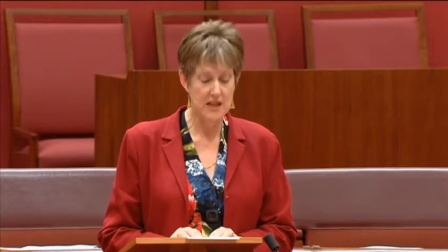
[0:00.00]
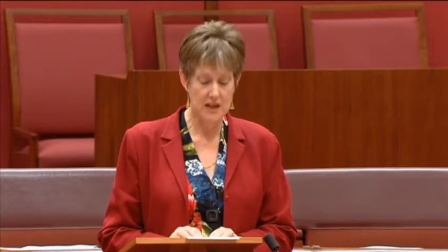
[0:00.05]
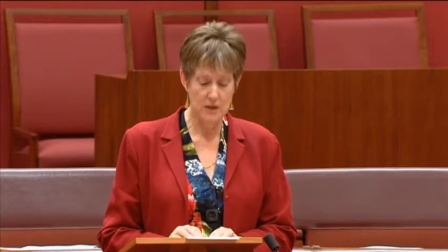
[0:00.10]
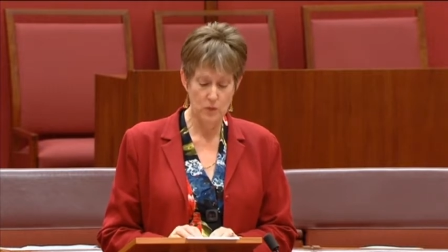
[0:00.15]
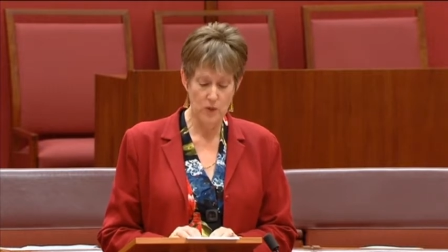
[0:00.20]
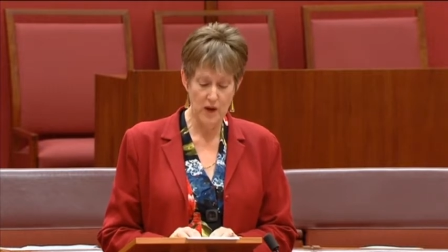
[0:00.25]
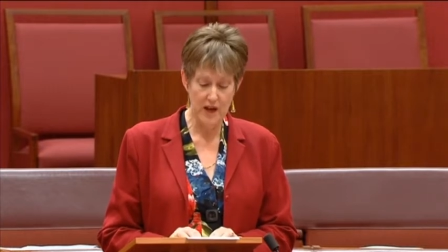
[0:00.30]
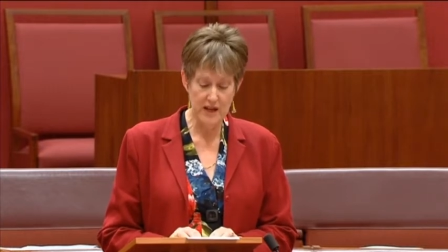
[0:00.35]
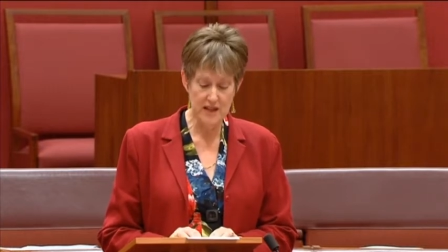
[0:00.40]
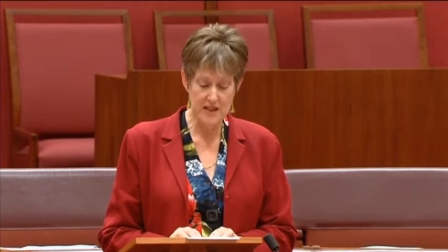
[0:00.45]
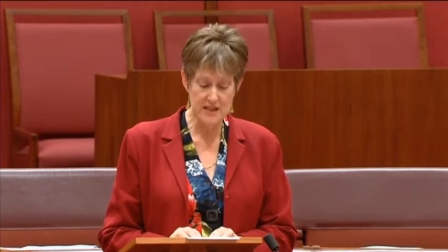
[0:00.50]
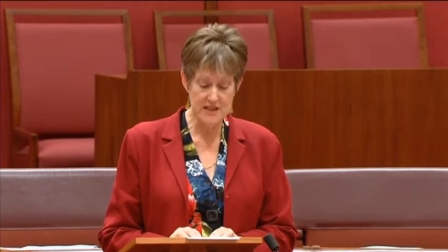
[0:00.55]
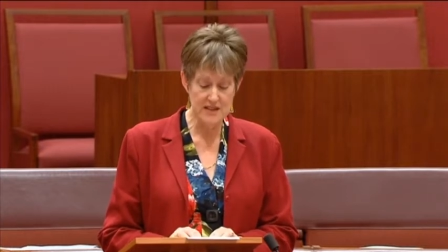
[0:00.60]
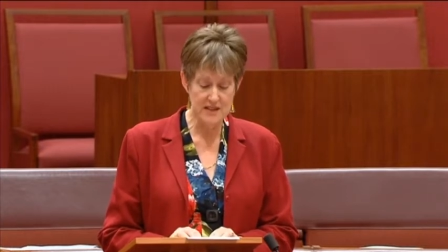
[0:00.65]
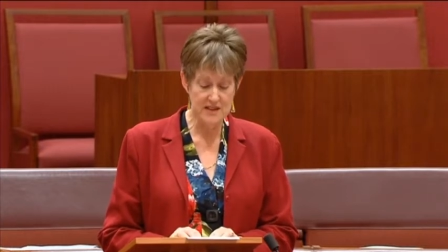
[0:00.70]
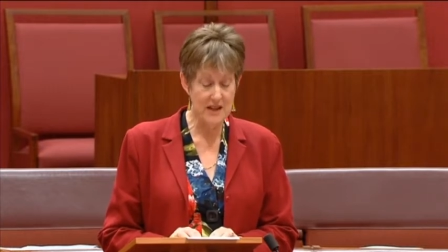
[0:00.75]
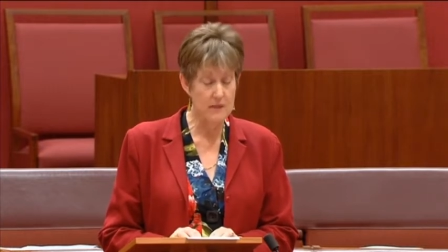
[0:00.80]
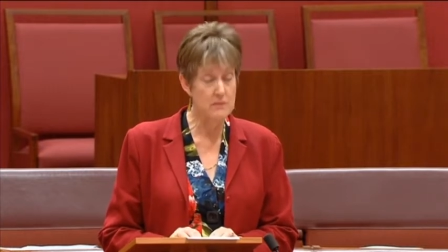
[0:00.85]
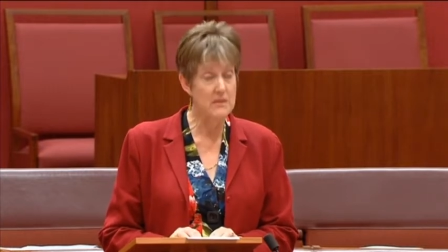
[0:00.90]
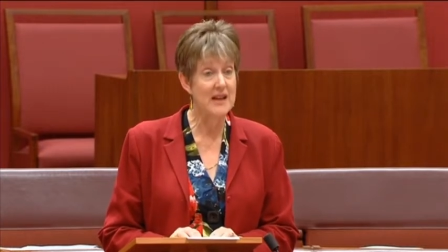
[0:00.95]
in ways
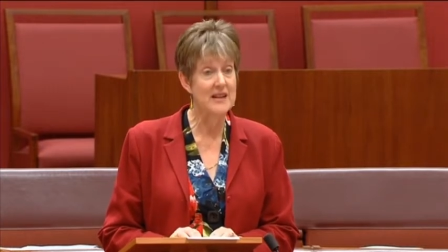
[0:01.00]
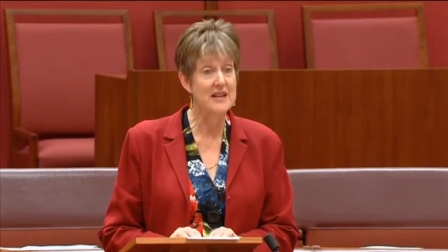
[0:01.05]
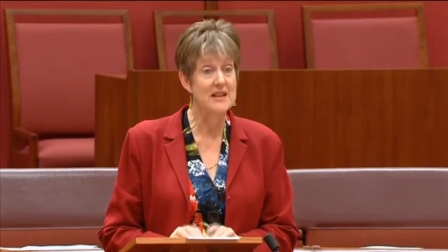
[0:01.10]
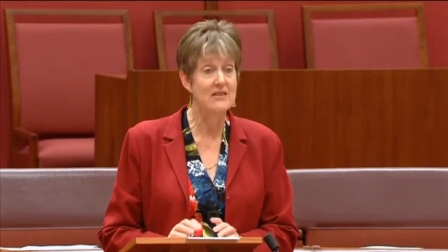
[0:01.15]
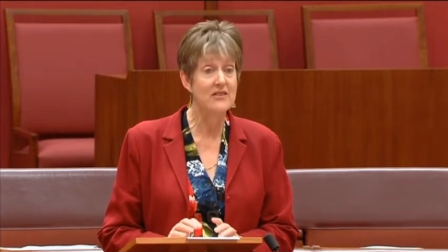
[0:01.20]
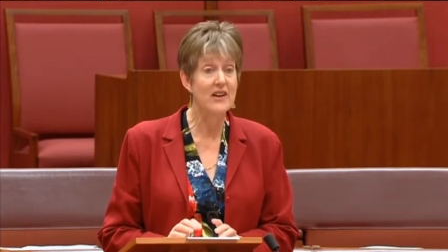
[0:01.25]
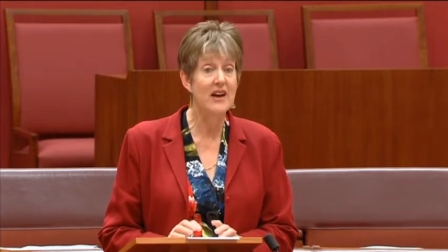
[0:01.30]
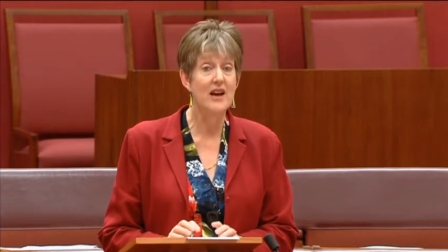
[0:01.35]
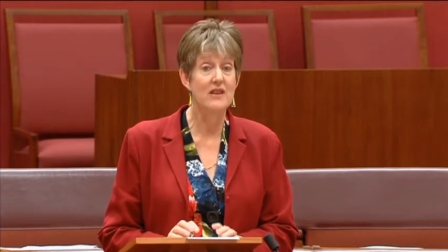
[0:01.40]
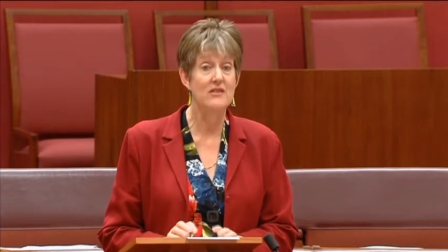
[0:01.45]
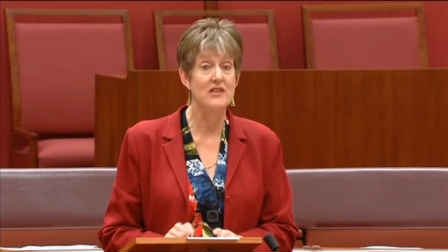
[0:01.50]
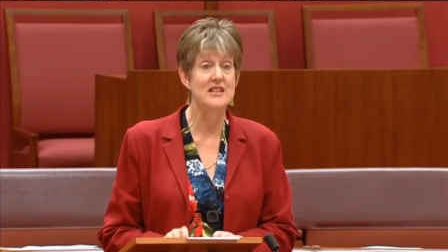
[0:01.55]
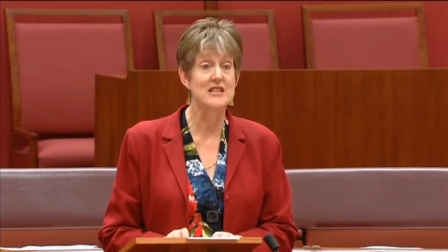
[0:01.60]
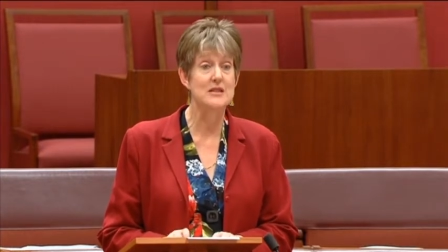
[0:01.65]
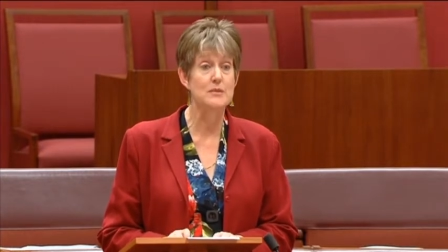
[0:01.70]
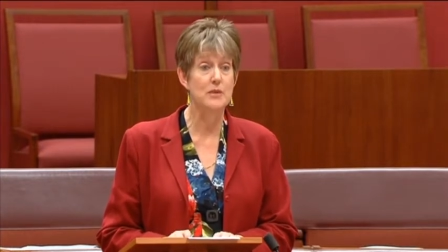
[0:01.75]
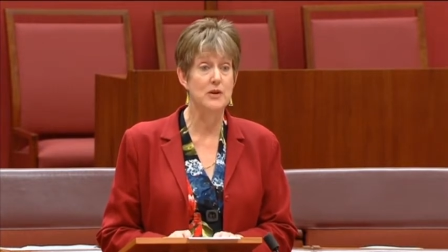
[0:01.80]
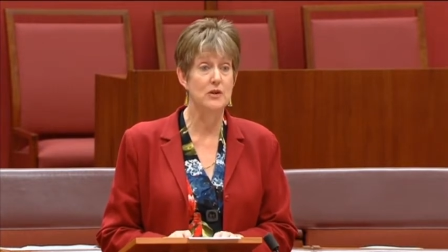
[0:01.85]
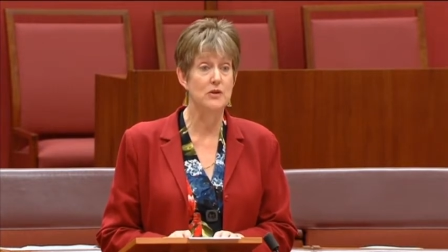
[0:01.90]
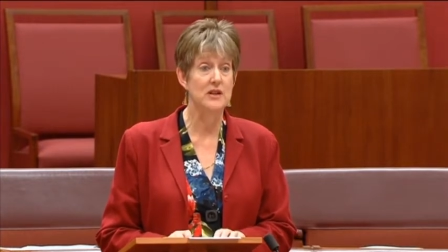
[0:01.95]
that they may never have
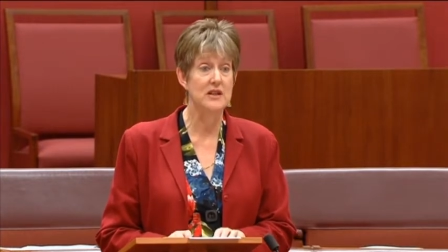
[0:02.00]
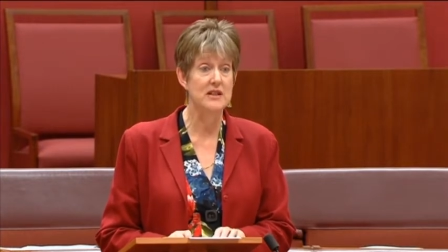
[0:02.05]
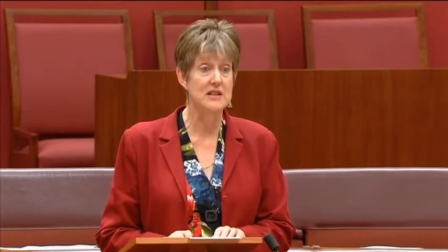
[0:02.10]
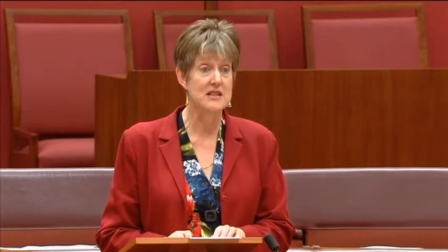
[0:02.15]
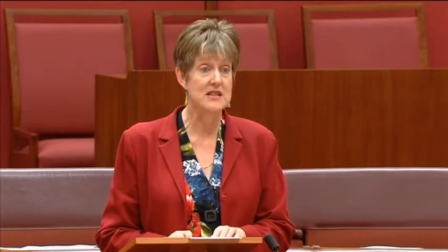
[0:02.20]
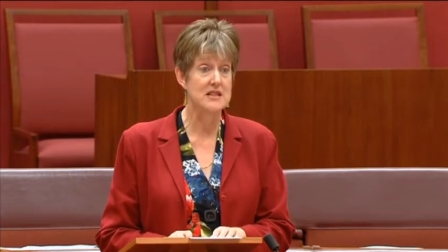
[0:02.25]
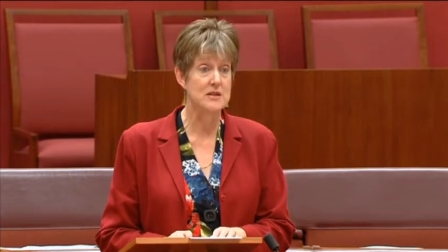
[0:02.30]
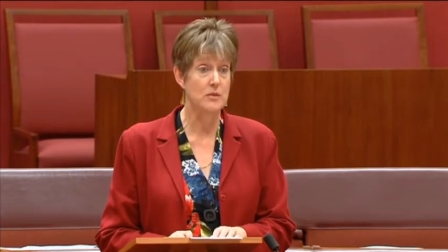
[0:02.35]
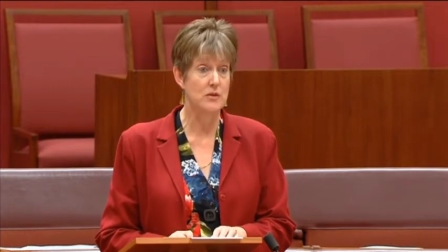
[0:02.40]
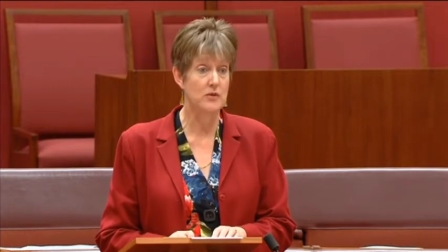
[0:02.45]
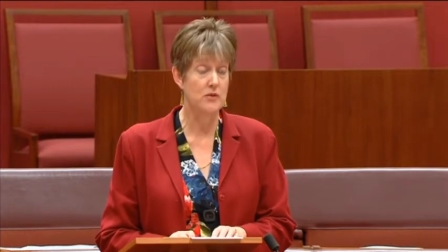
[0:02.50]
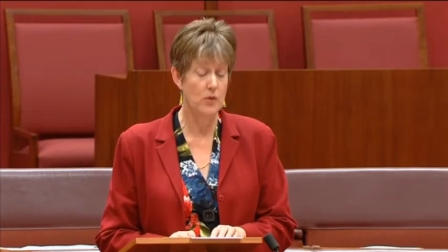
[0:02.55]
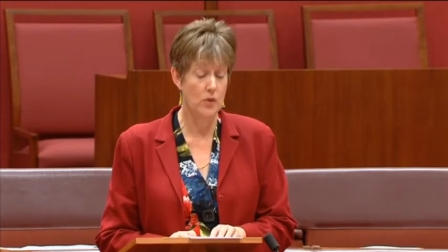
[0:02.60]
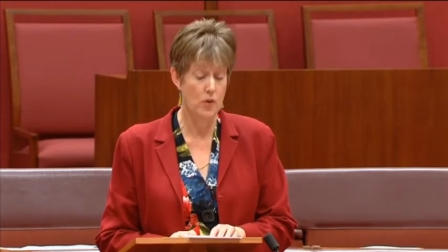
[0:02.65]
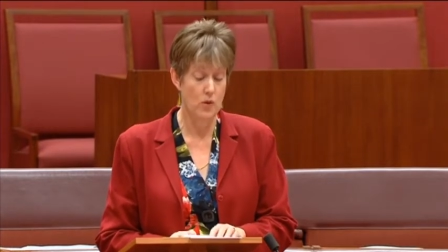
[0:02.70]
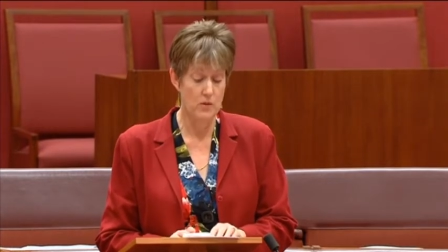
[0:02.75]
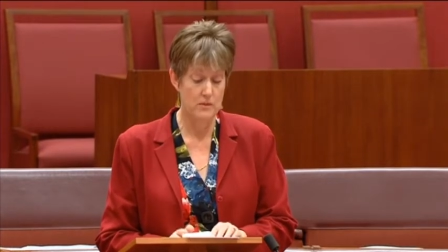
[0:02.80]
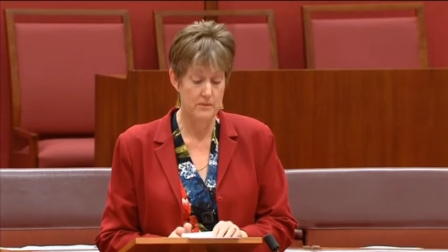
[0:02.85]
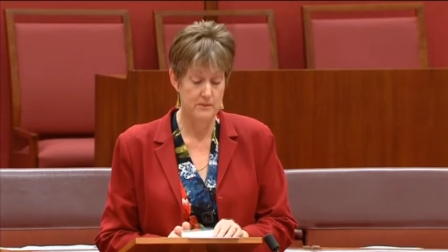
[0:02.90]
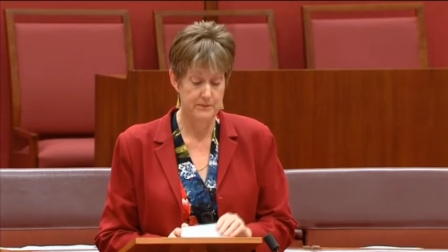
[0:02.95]
experienced
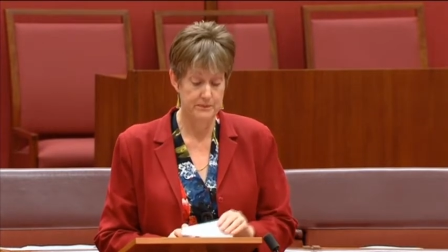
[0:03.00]
before.